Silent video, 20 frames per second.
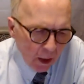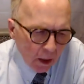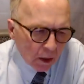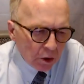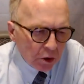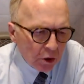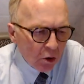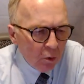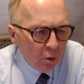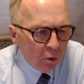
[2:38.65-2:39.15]

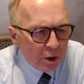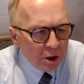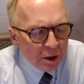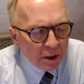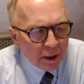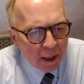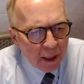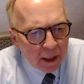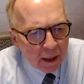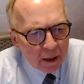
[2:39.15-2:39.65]
So
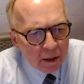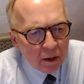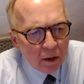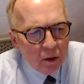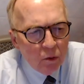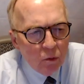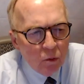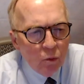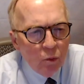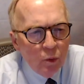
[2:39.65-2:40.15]
instead,
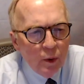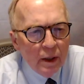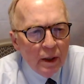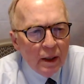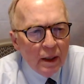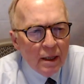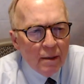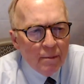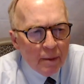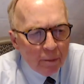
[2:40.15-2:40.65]
we
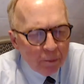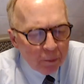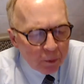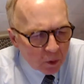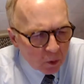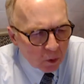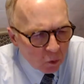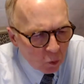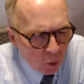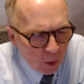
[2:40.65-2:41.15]
come up
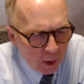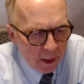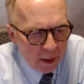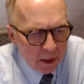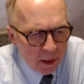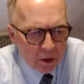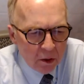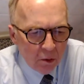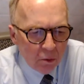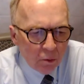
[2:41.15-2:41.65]
with a way
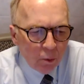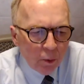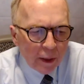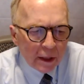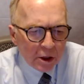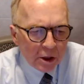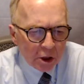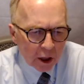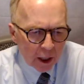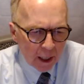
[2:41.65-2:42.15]
to
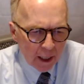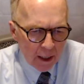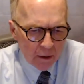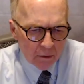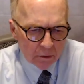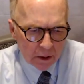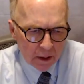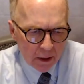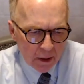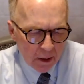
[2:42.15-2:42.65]
reach
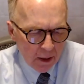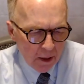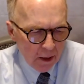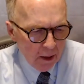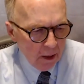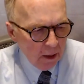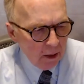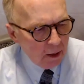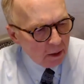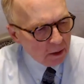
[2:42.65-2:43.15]
out
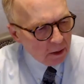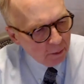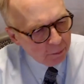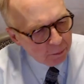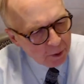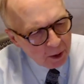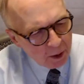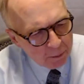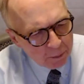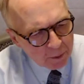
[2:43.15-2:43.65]
to
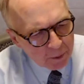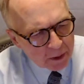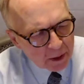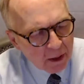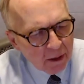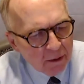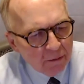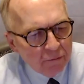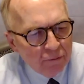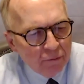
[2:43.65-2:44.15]
people that
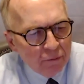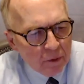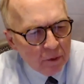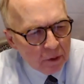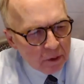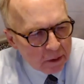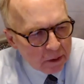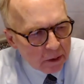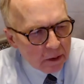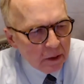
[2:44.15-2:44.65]
have
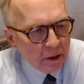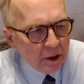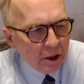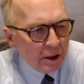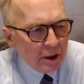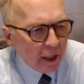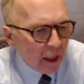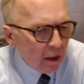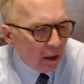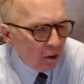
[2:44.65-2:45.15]

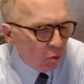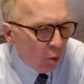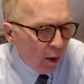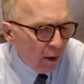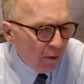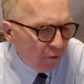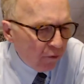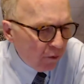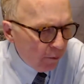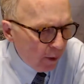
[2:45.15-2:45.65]
stayed
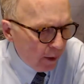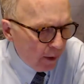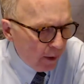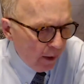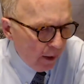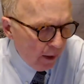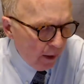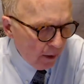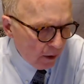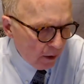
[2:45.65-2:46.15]
away from the
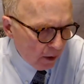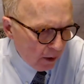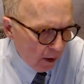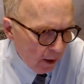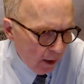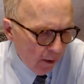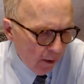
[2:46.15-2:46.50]
dentist